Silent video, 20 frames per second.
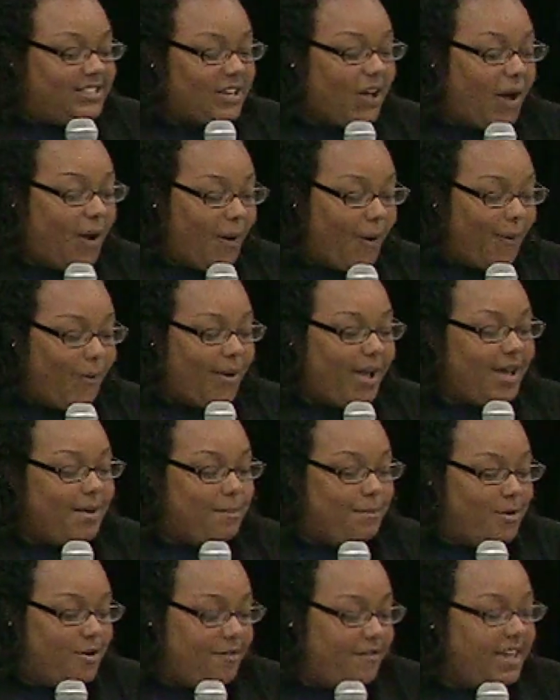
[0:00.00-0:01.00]
So,
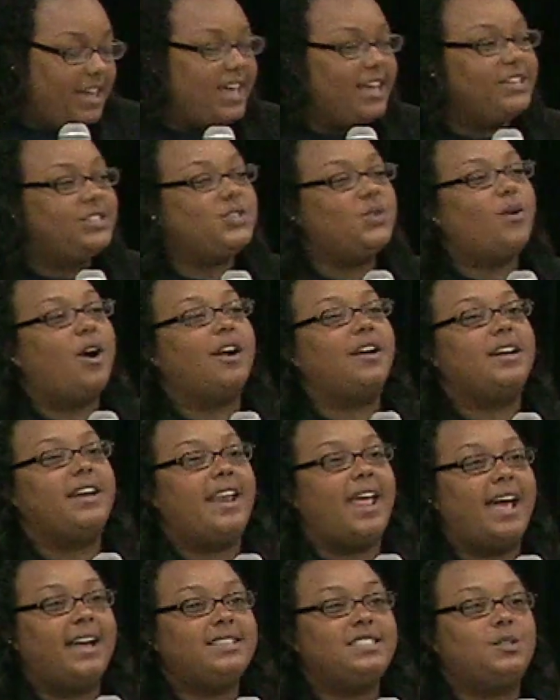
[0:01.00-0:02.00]
moving into our
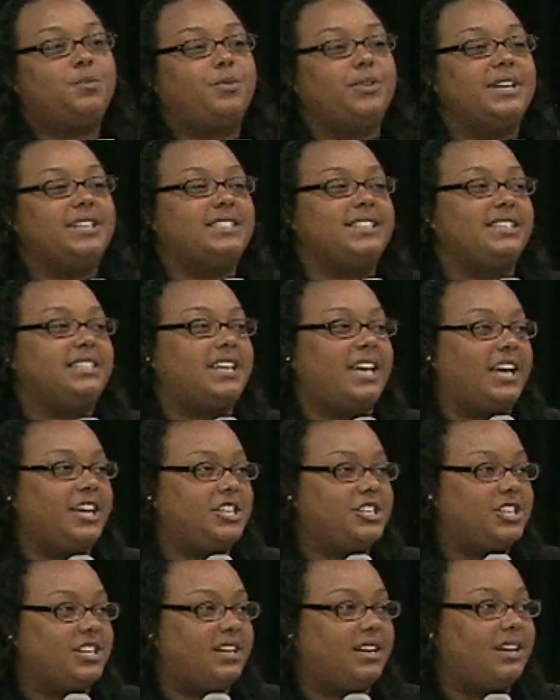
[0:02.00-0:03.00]
next
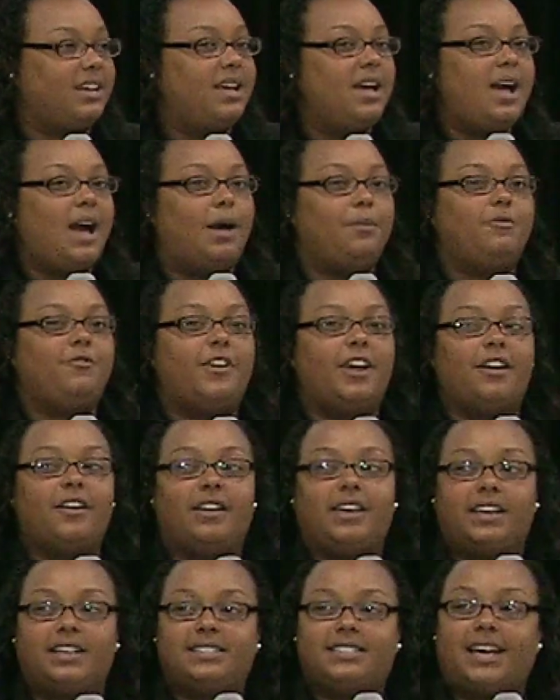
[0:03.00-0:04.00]
presentation, I'm
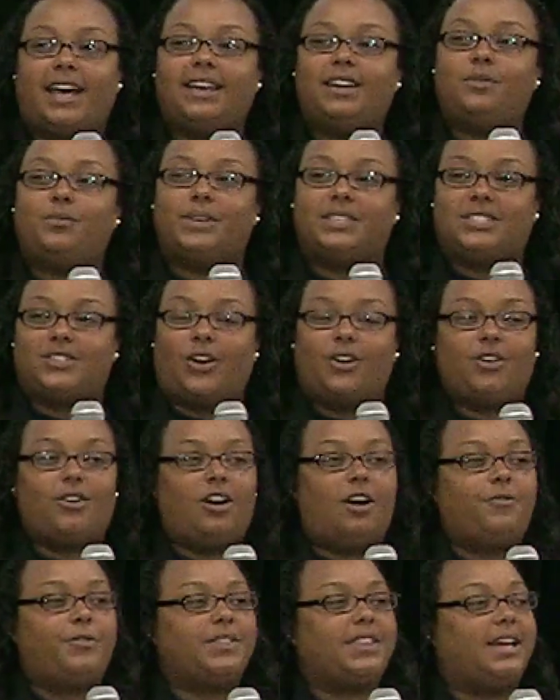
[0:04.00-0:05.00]
very excited. We
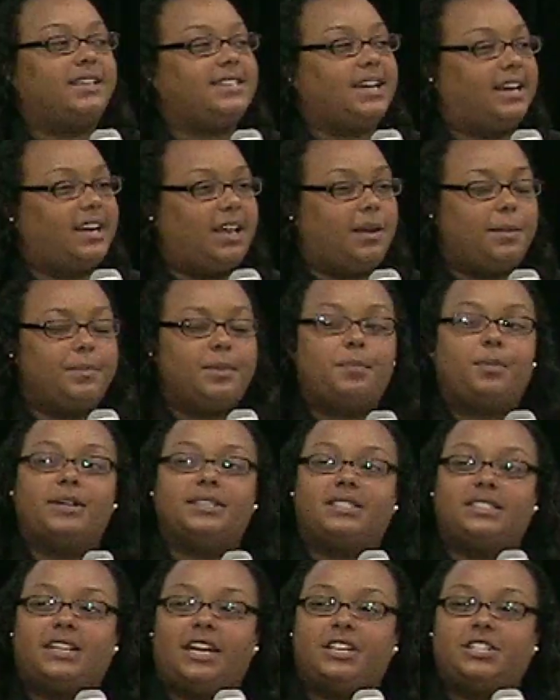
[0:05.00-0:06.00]
started off with that dynamic
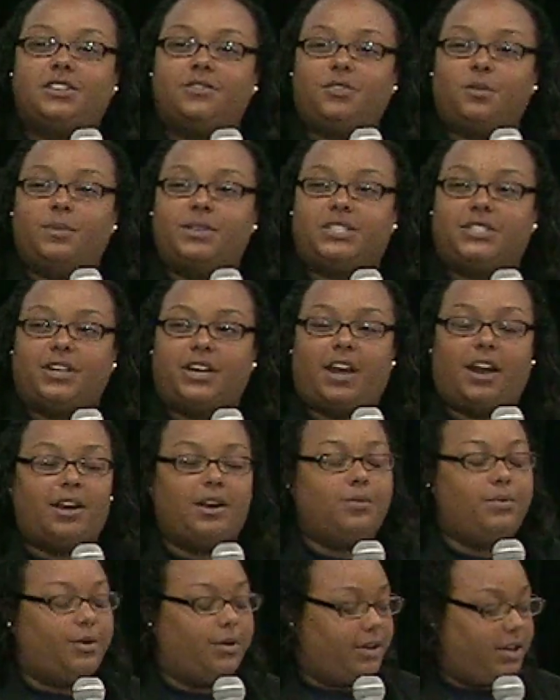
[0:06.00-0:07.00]
presentation from Mr.
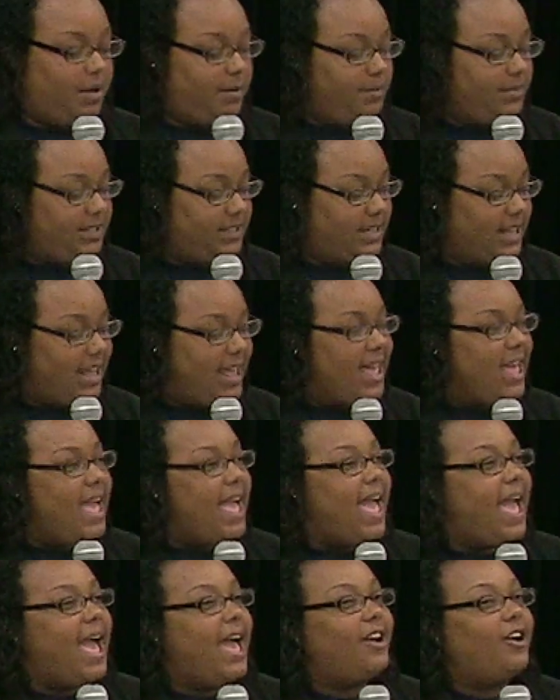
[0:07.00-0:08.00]
Gary Williams,
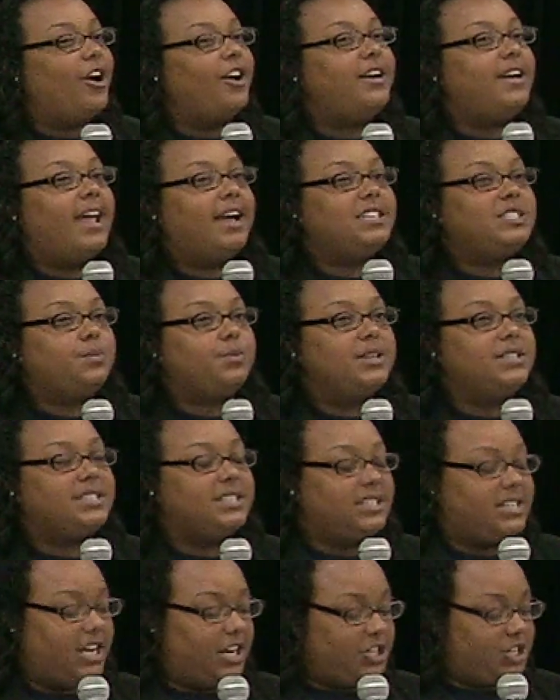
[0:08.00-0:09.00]
and our next
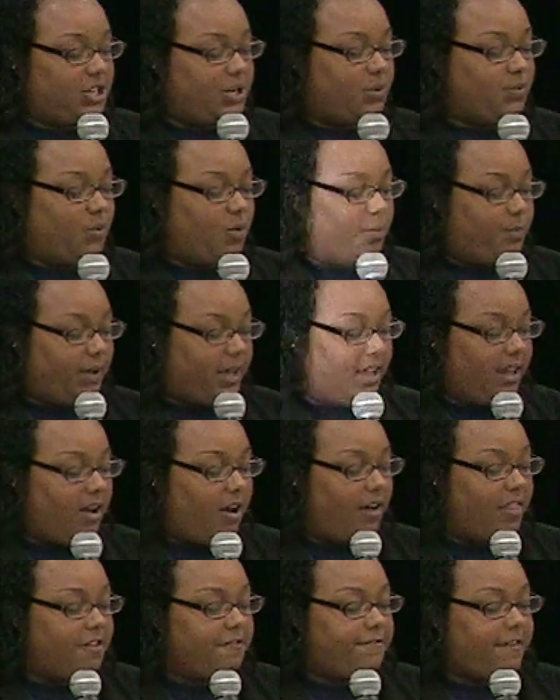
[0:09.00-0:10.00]
presentation will
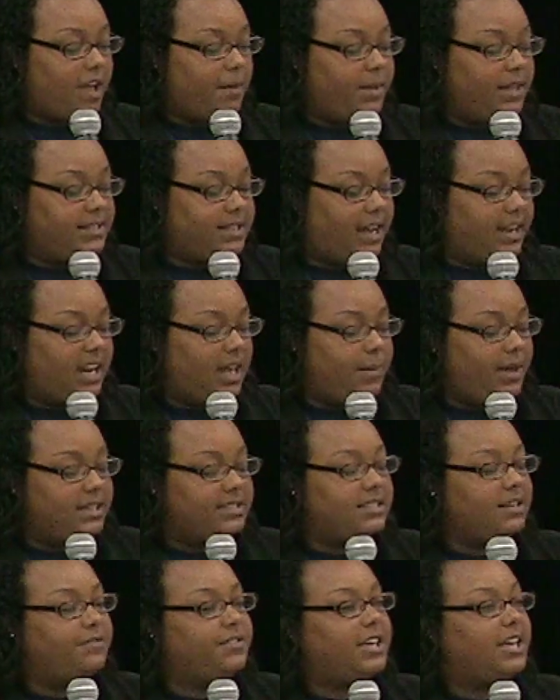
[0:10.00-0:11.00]
be on the family
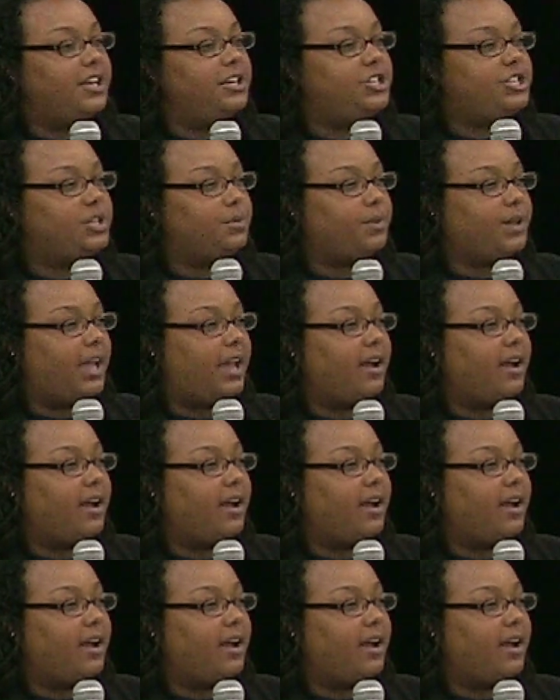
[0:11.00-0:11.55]
dynamics of kinship